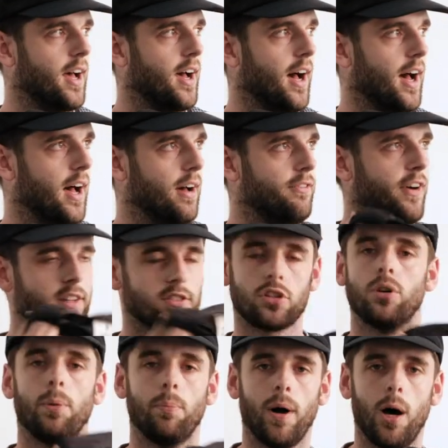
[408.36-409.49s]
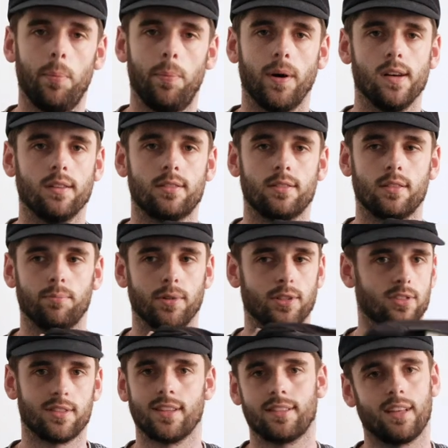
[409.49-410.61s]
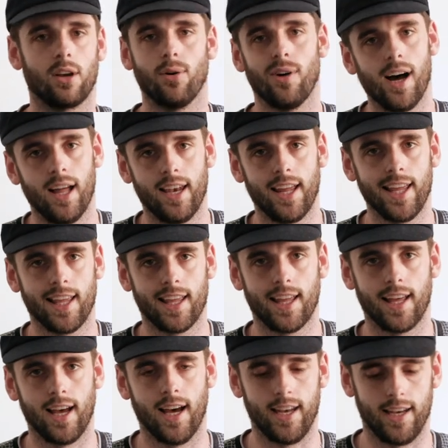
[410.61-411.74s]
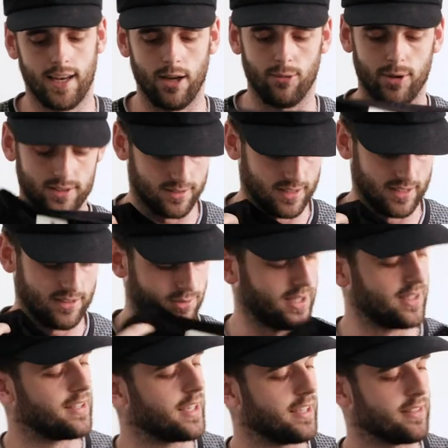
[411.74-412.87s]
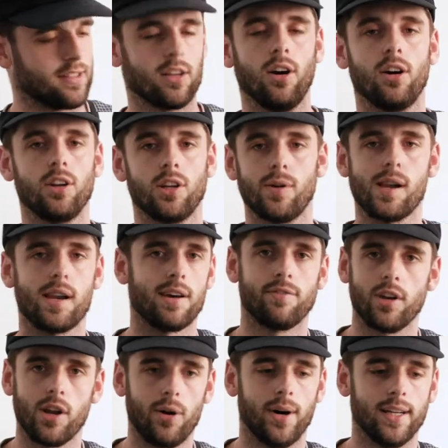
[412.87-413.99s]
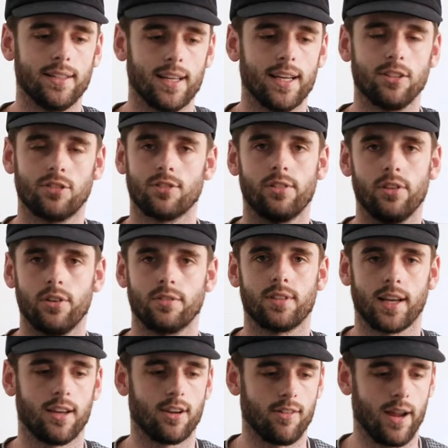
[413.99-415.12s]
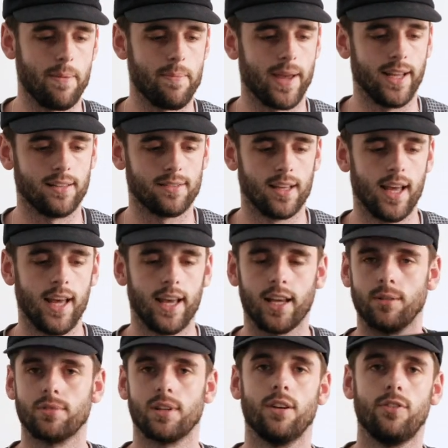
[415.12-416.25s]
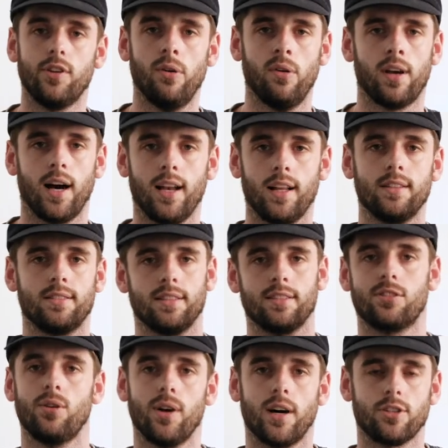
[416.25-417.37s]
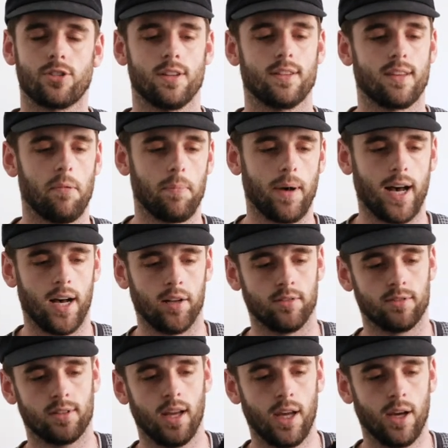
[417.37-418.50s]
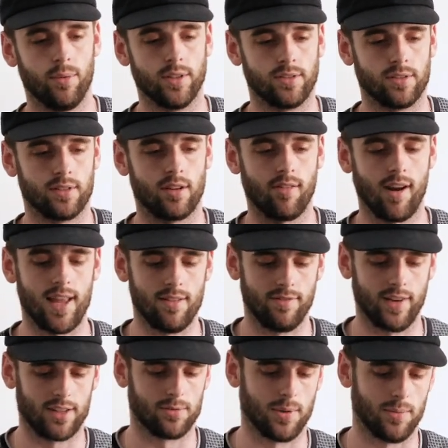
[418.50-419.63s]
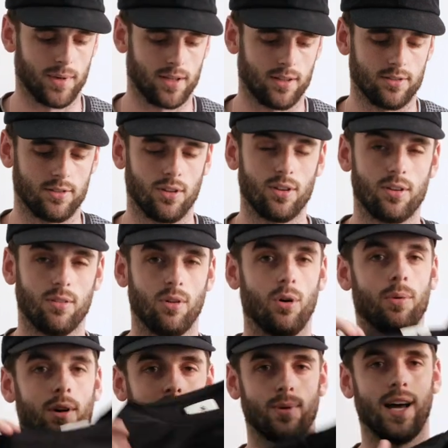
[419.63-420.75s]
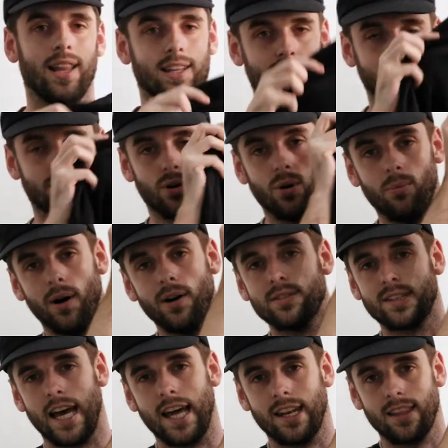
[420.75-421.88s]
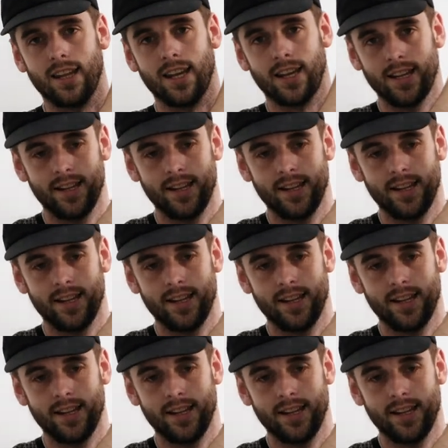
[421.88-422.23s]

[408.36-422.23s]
a functional purpose, but just does it quietly. And like once these swing tickets are gone, you would have no idea. It just looks like a great piece. Comes in a few colors. It's £210, which is a great investment because you can almost wear this with almost anything.